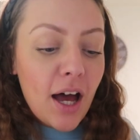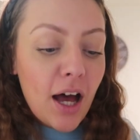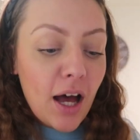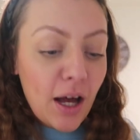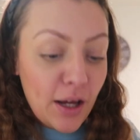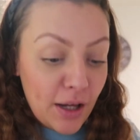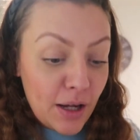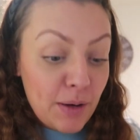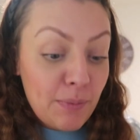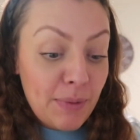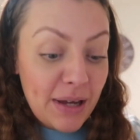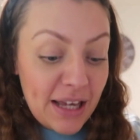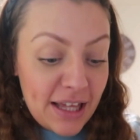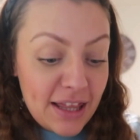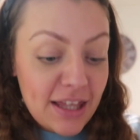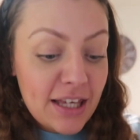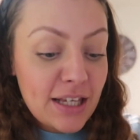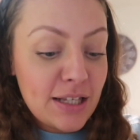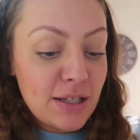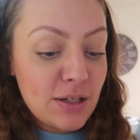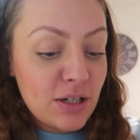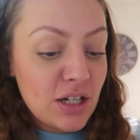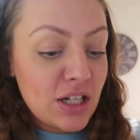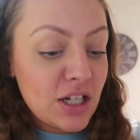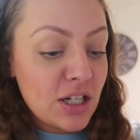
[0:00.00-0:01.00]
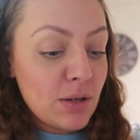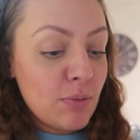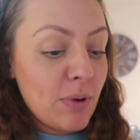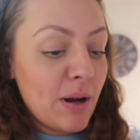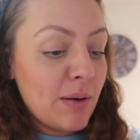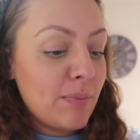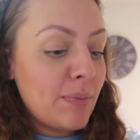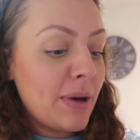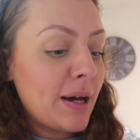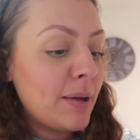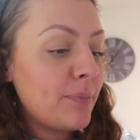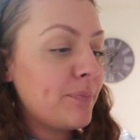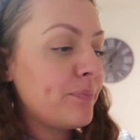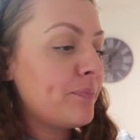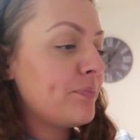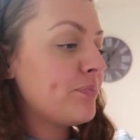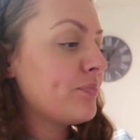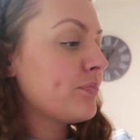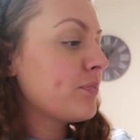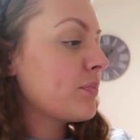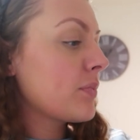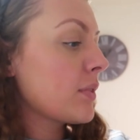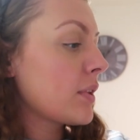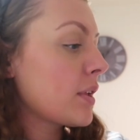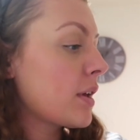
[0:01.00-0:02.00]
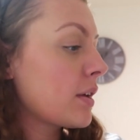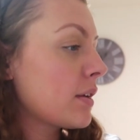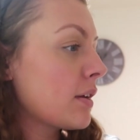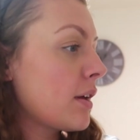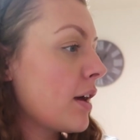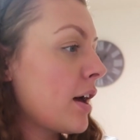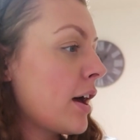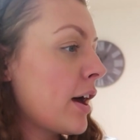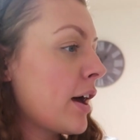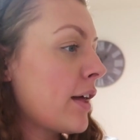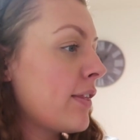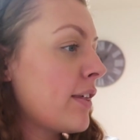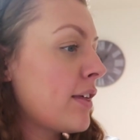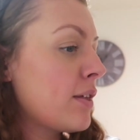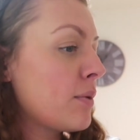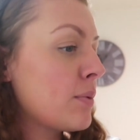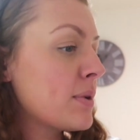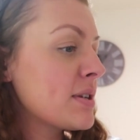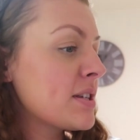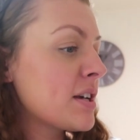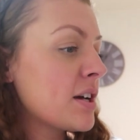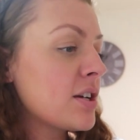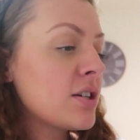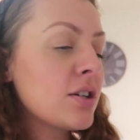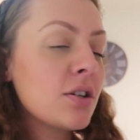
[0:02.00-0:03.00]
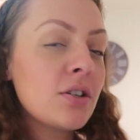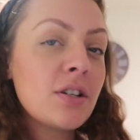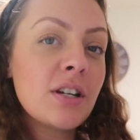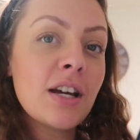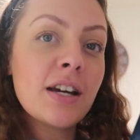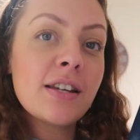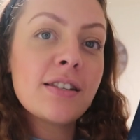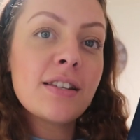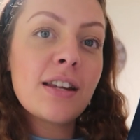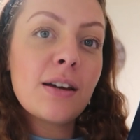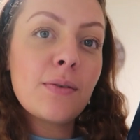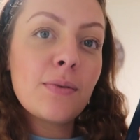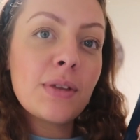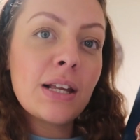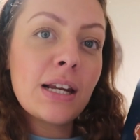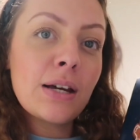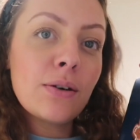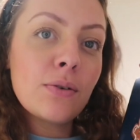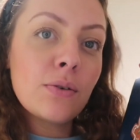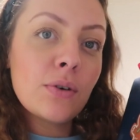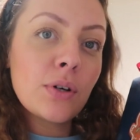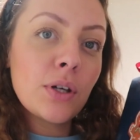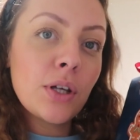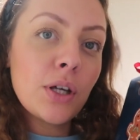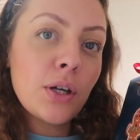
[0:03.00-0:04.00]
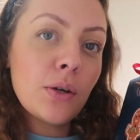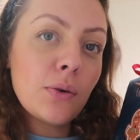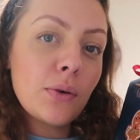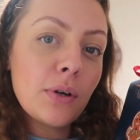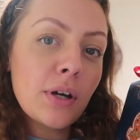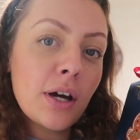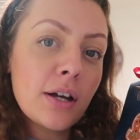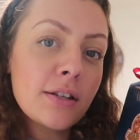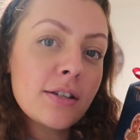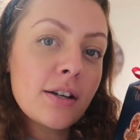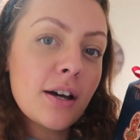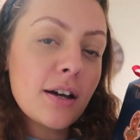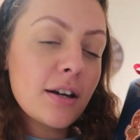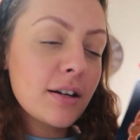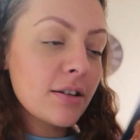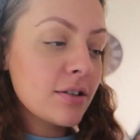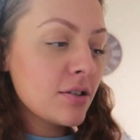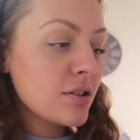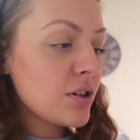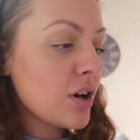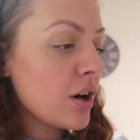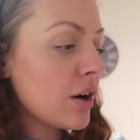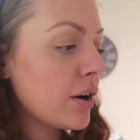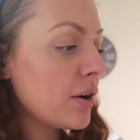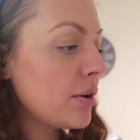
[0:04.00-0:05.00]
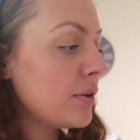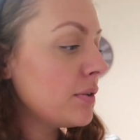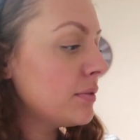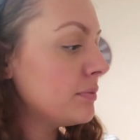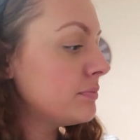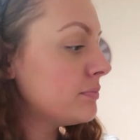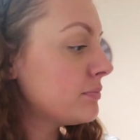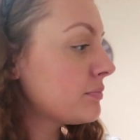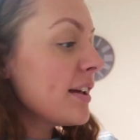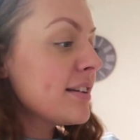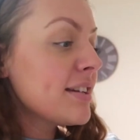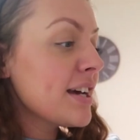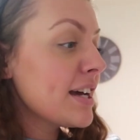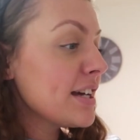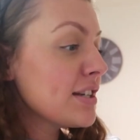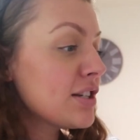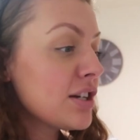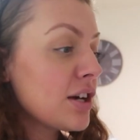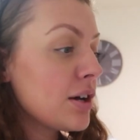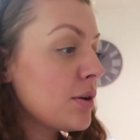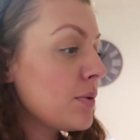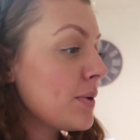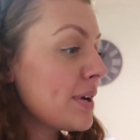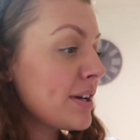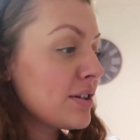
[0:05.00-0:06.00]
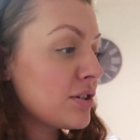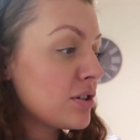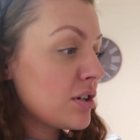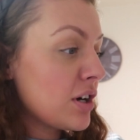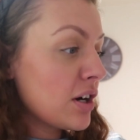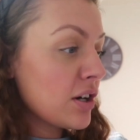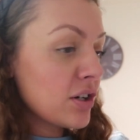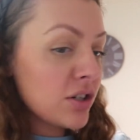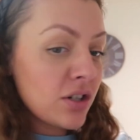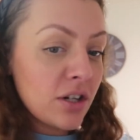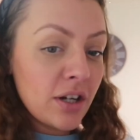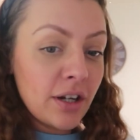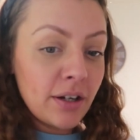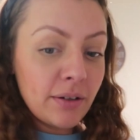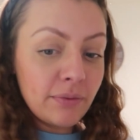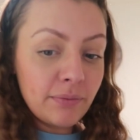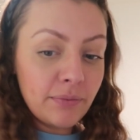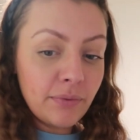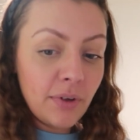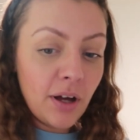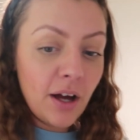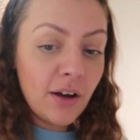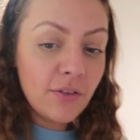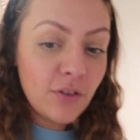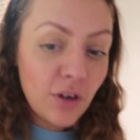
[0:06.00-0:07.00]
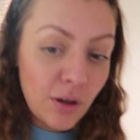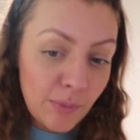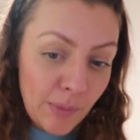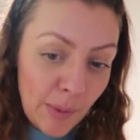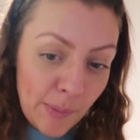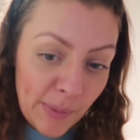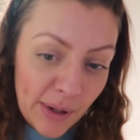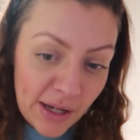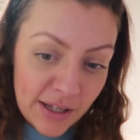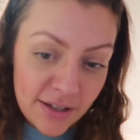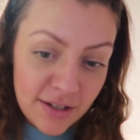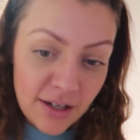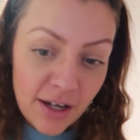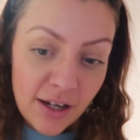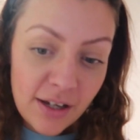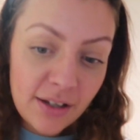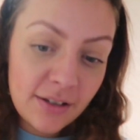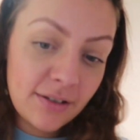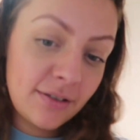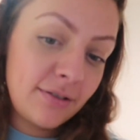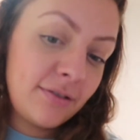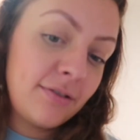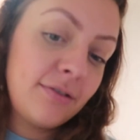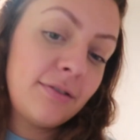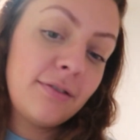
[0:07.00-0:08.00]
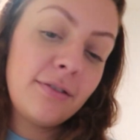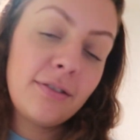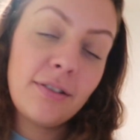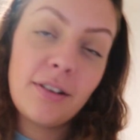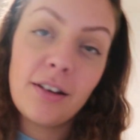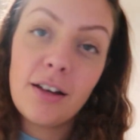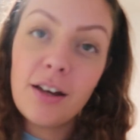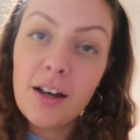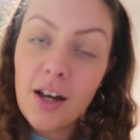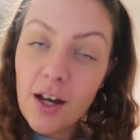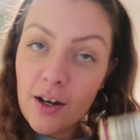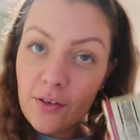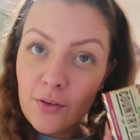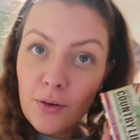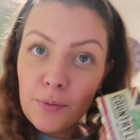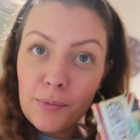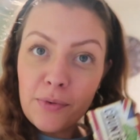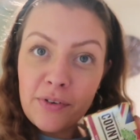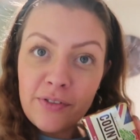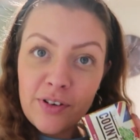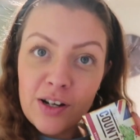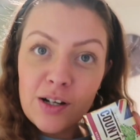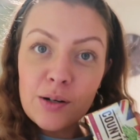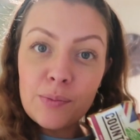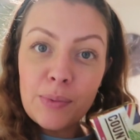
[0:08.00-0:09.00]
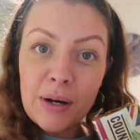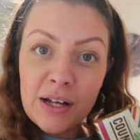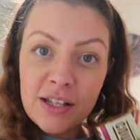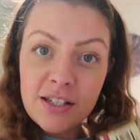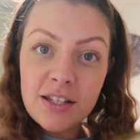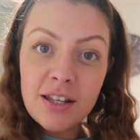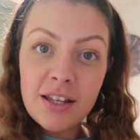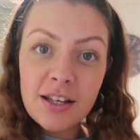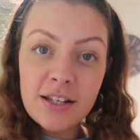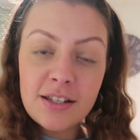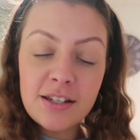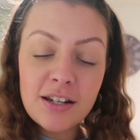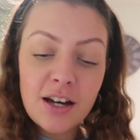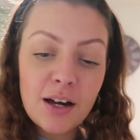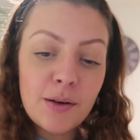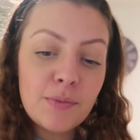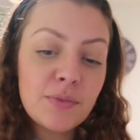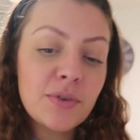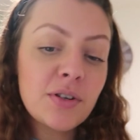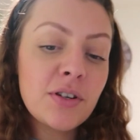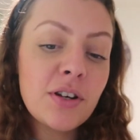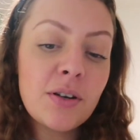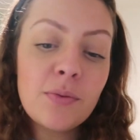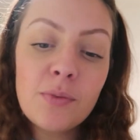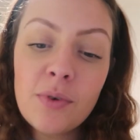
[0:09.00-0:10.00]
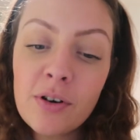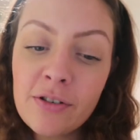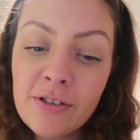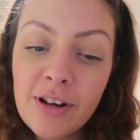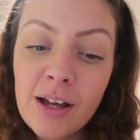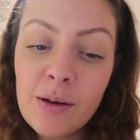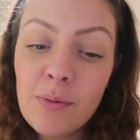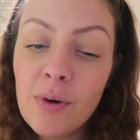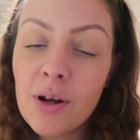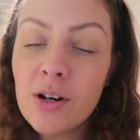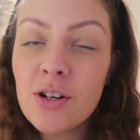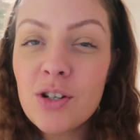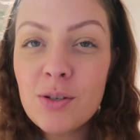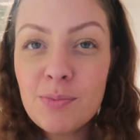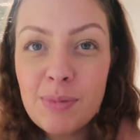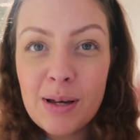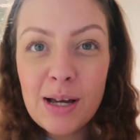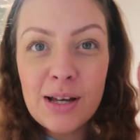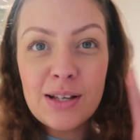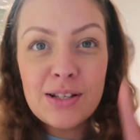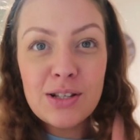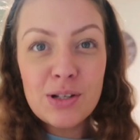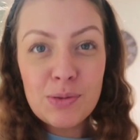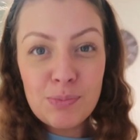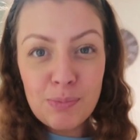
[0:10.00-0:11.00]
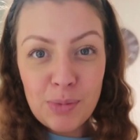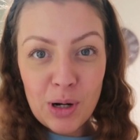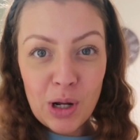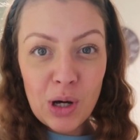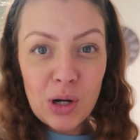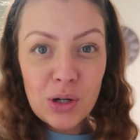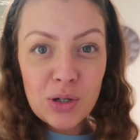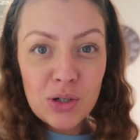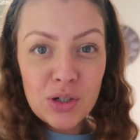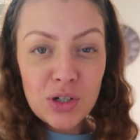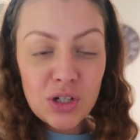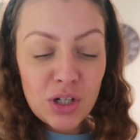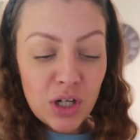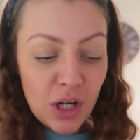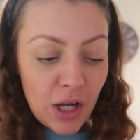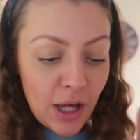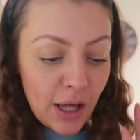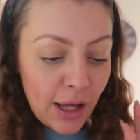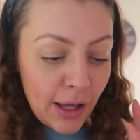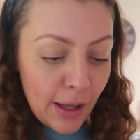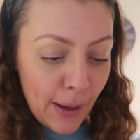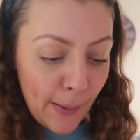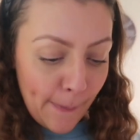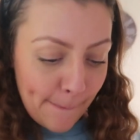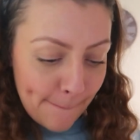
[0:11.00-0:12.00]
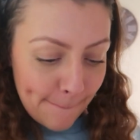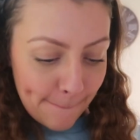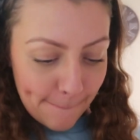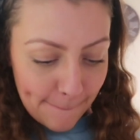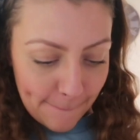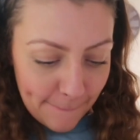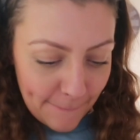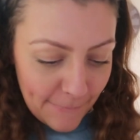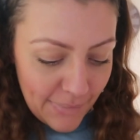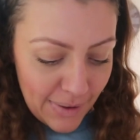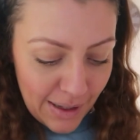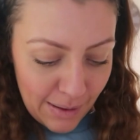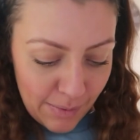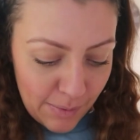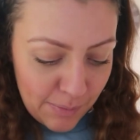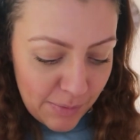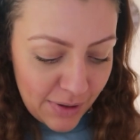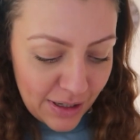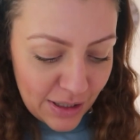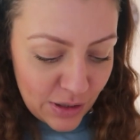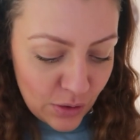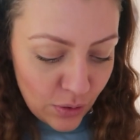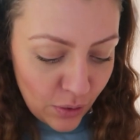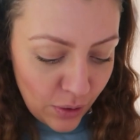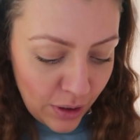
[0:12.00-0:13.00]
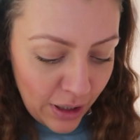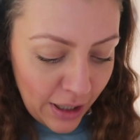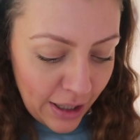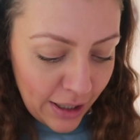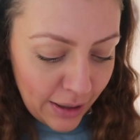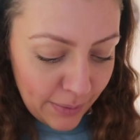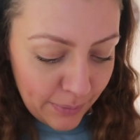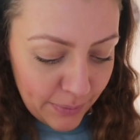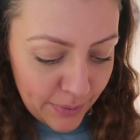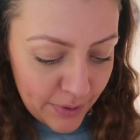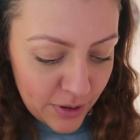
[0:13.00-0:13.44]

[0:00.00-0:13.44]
I'm gonna make these gingerbread men. Uh, they're the ones that I showed you yesterday with a little cute cutter. So, takes no introduction. I've got my butter. I've got my real butter this time, so don't worry, it won't just be a splodge. Let me mix it all up.